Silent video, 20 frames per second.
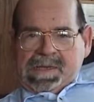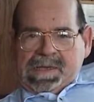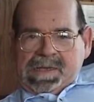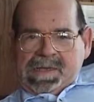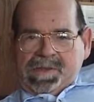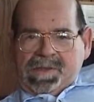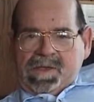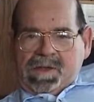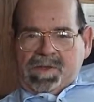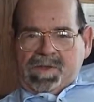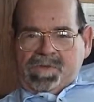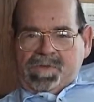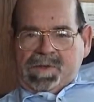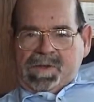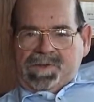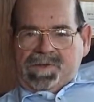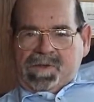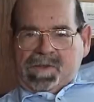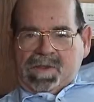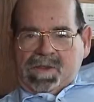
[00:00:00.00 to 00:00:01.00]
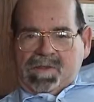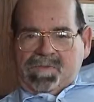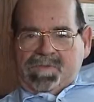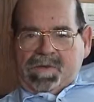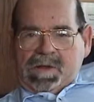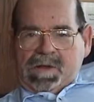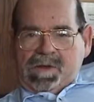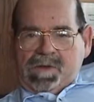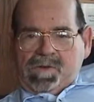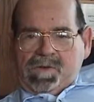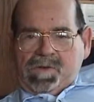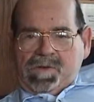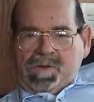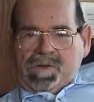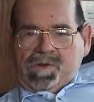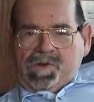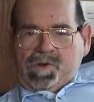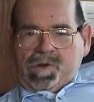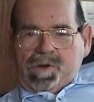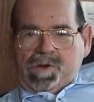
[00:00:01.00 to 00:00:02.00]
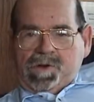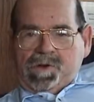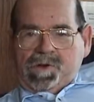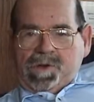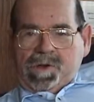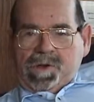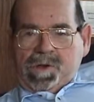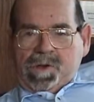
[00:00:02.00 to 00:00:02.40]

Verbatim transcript: I think the reason that the fathers of the church,